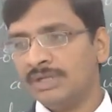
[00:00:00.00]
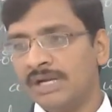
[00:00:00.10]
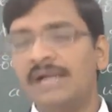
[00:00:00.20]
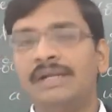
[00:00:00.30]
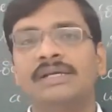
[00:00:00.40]

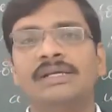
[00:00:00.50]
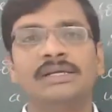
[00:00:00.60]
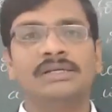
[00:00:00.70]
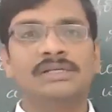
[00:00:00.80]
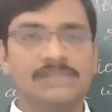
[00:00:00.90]
And
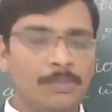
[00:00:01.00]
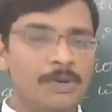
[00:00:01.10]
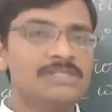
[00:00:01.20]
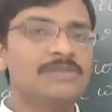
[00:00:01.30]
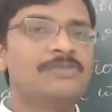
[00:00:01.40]

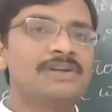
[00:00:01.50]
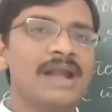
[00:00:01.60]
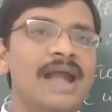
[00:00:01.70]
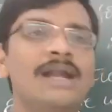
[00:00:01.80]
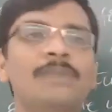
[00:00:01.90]
suppose if it
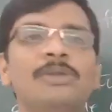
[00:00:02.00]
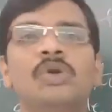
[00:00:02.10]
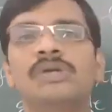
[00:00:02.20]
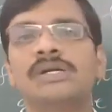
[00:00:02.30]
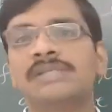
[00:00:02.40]
randomly
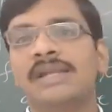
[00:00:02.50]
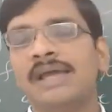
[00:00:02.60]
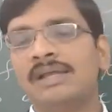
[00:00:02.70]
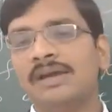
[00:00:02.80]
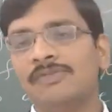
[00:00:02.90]
rotates an
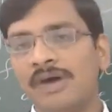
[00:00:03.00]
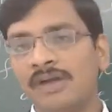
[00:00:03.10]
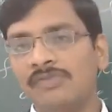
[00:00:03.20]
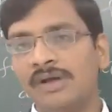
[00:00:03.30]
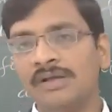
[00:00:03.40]
angle of
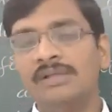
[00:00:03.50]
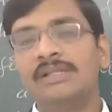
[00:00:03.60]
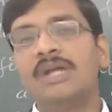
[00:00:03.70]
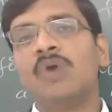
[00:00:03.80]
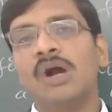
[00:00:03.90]
alpha,
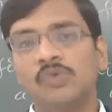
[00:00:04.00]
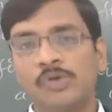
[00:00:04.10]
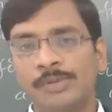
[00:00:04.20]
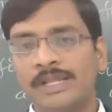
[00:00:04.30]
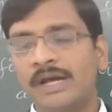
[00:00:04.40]
then what
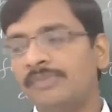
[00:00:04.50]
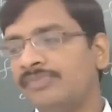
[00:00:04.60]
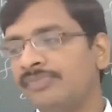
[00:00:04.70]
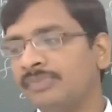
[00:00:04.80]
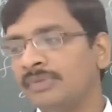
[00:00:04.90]
would be the
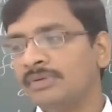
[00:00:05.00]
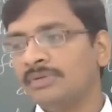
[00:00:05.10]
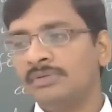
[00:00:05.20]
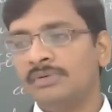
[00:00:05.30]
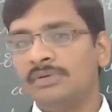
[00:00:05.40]

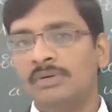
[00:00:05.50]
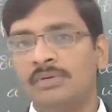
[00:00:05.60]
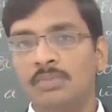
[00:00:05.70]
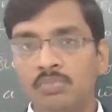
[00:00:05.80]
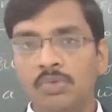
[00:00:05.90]

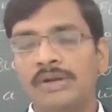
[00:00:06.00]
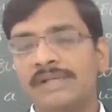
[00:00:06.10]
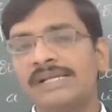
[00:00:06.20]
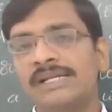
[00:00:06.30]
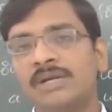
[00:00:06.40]

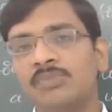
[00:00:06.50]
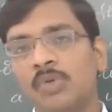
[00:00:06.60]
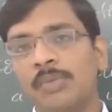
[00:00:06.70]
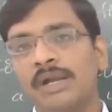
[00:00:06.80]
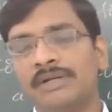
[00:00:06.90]
resulting
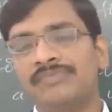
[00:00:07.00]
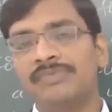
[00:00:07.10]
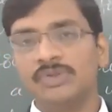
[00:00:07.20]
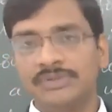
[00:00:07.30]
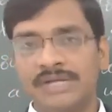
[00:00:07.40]
moment?
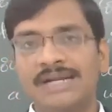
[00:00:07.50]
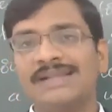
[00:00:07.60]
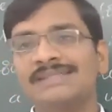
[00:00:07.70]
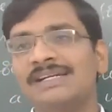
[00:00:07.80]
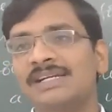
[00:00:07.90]
So that
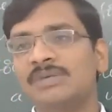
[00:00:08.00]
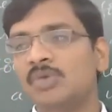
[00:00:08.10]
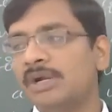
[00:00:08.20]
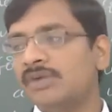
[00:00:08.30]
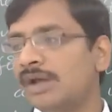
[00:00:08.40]
resulting
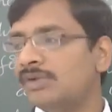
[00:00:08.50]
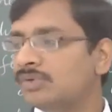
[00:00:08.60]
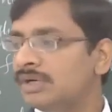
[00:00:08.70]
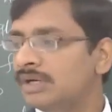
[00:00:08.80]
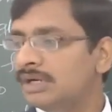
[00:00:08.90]
moment
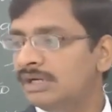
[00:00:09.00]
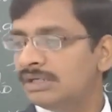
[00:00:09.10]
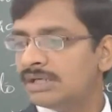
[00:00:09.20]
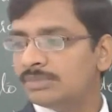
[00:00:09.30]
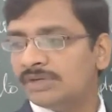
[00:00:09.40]
value in
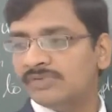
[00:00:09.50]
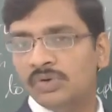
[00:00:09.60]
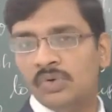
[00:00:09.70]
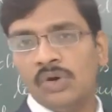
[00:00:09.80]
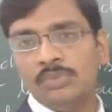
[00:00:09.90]
terms of the
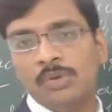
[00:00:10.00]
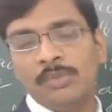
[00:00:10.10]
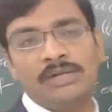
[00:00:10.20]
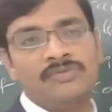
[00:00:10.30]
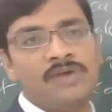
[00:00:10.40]
known
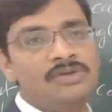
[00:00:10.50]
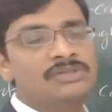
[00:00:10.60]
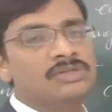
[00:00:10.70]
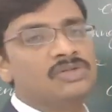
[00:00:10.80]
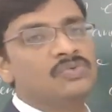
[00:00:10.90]
moment
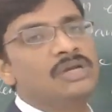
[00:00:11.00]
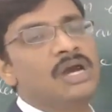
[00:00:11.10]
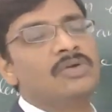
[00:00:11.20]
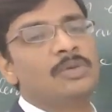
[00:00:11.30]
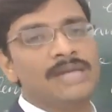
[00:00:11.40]
values actually we
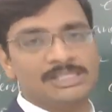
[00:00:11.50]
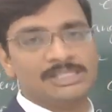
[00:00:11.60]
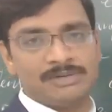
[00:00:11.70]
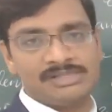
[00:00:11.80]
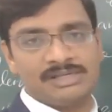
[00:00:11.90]
have to be
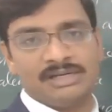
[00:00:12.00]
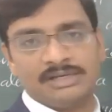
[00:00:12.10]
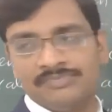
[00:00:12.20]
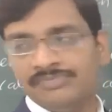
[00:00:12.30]
expressing it.